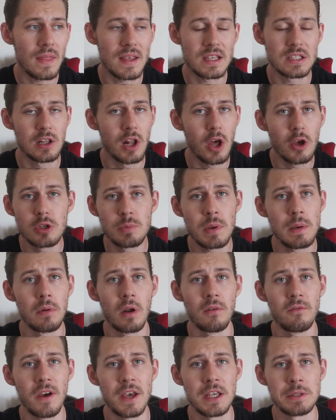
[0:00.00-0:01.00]
There's loads of people
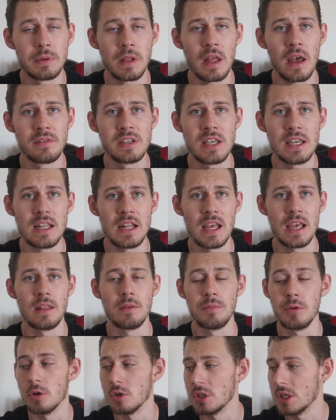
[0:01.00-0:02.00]
on Facebook that I've seen in
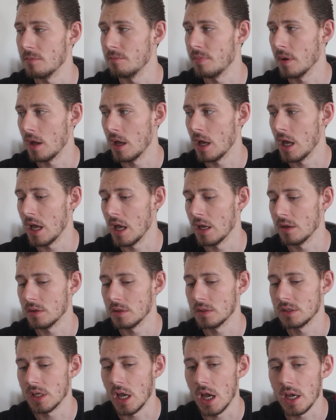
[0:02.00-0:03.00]
the Pure Gym
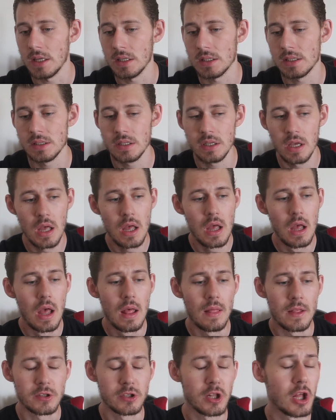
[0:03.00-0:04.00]
sites.
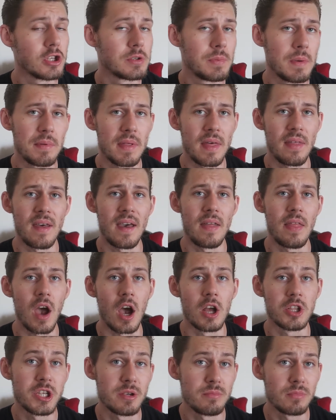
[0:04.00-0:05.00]
There's loads of people out there that
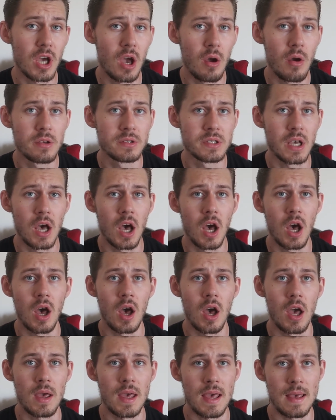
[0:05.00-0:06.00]
are gym goers that
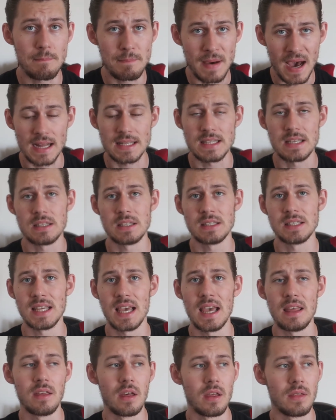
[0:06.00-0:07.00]
are impacted to
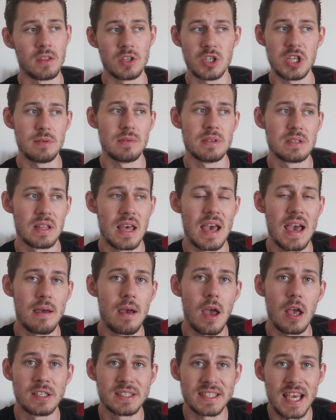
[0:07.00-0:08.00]
say that the gym is
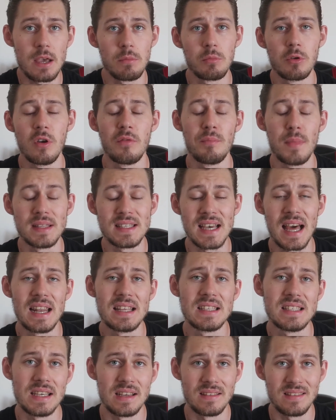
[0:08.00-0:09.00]
their escape route of
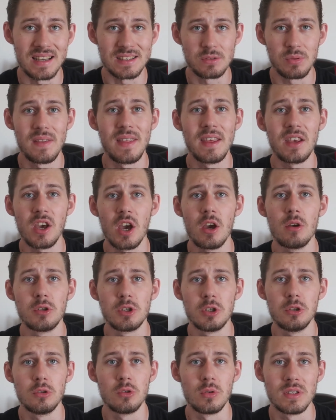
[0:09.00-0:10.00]
mentality, and that's where they go
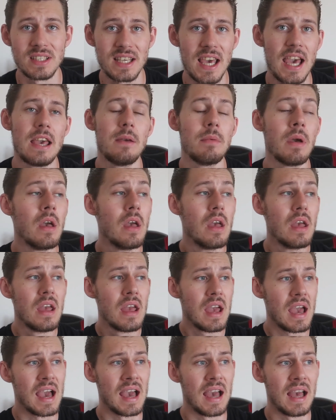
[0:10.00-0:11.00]
to escape
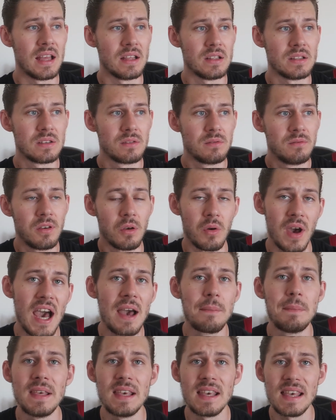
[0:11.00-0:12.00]
and feel
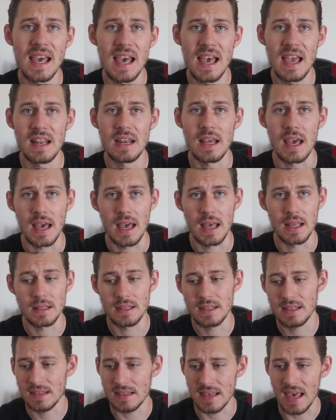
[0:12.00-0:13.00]
happy again
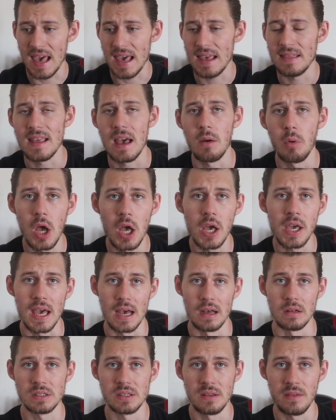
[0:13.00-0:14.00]
and get in their
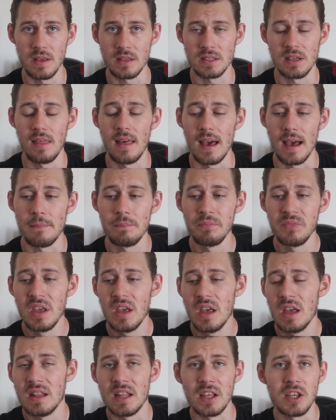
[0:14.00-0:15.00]
workouts and things like that.
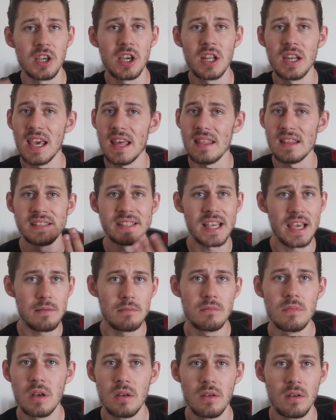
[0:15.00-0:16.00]
Now, you're going to get the
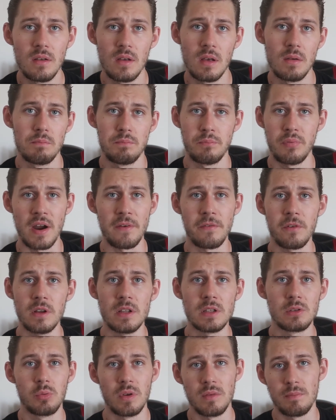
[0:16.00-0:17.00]
same
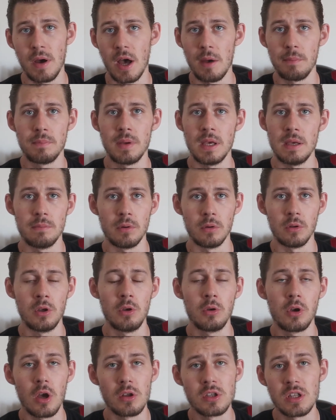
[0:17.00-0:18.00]
preference with pub people
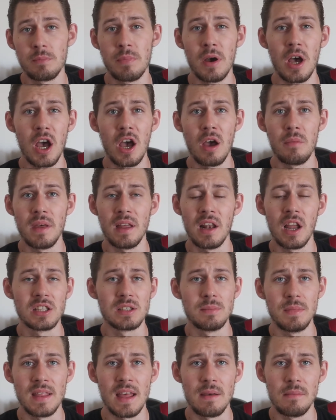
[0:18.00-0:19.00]
who go to the pub, they like
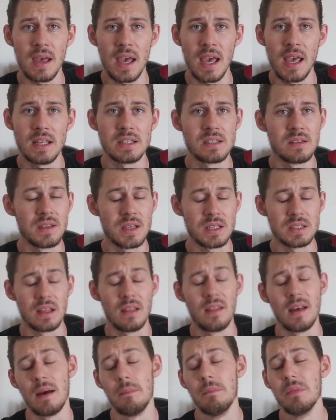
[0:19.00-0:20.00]
to meet their mates and things
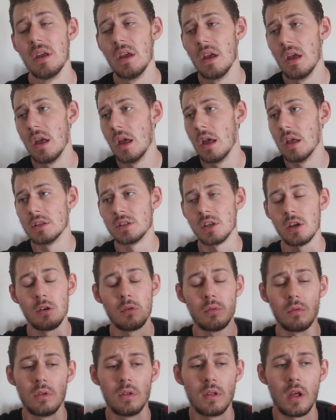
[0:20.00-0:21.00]
like that.
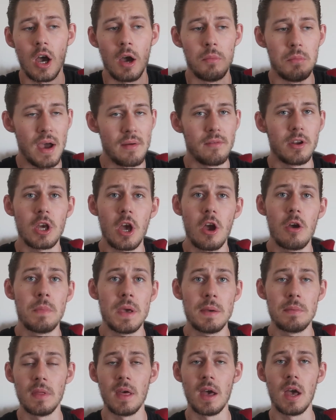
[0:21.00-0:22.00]
So I'm not having to go at
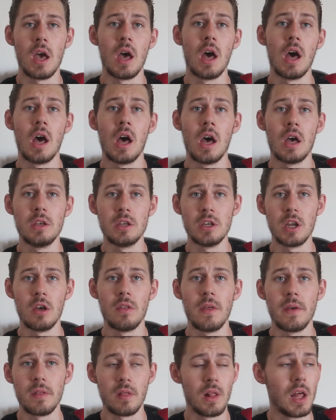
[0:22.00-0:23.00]
people that are, you
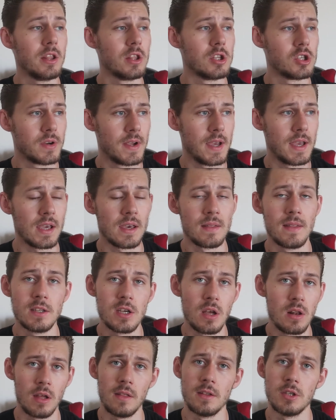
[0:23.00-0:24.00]
know, that like the drink and they
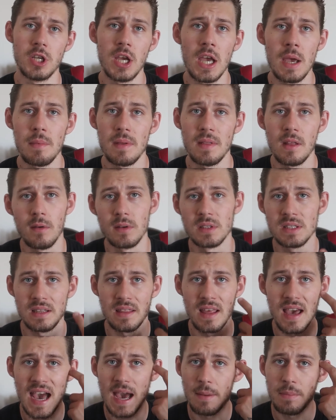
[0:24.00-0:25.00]
don't like the gym, and obviously
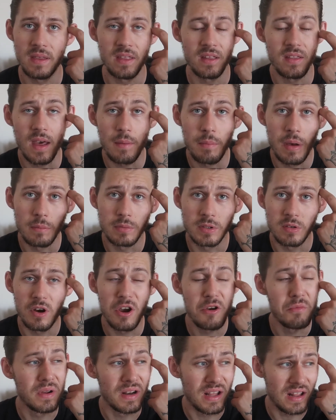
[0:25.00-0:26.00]
they're happy that their pubs are
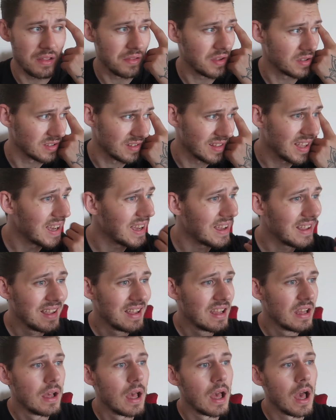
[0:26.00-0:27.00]
opening and things like
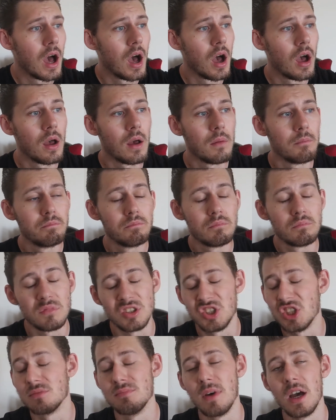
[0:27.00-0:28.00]
that.
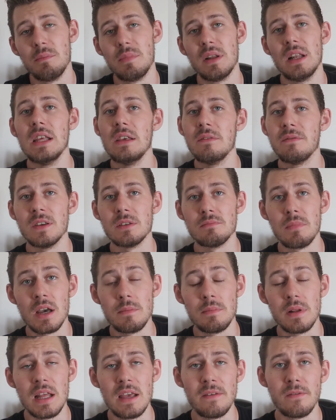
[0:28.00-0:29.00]
It's just my belief is my
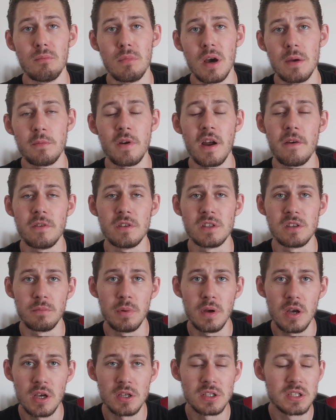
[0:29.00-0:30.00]
belief and my preference as a
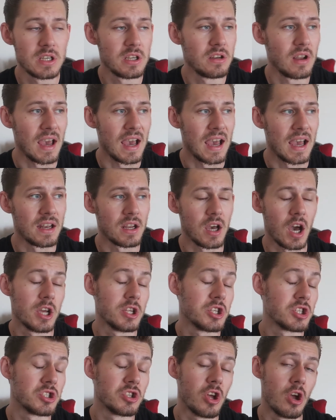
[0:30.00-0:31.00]
person, and I
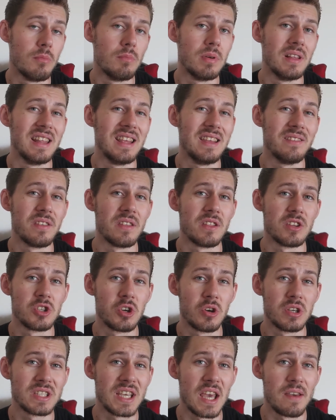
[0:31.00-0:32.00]
just don't believe that the
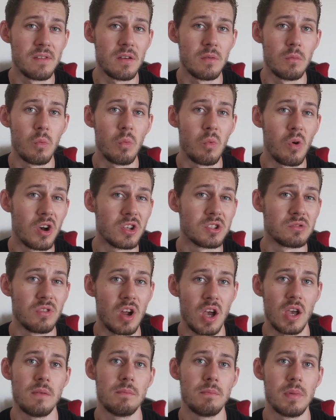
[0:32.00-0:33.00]
choice given was
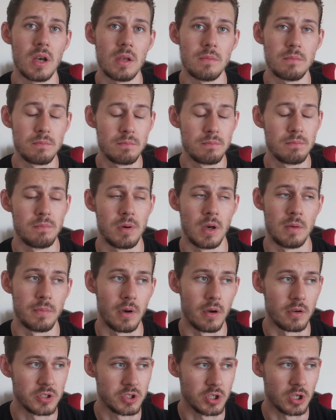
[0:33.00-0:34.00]
right by
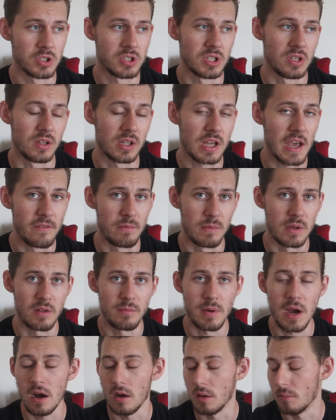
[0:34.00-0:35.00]
Boris Johnson and the government,
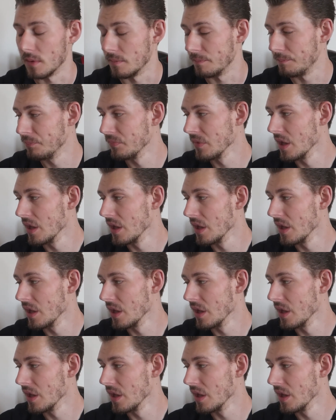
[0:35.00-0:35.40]
the parliament.